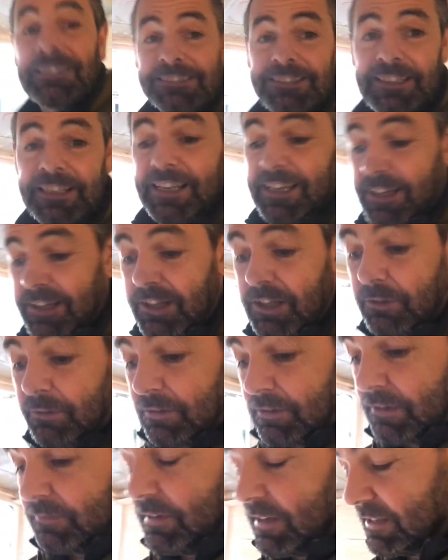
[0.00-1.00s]
So now you know. I'm
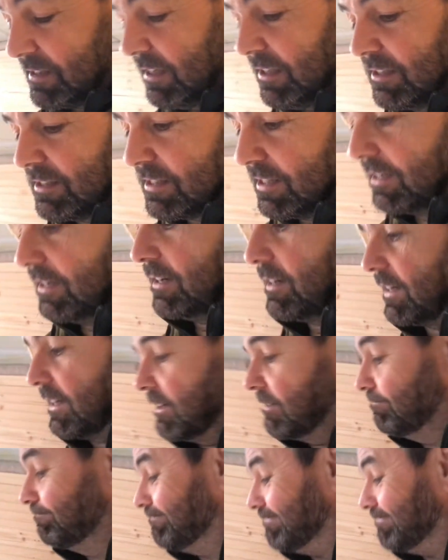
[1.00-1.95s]
about to take the ceiling down.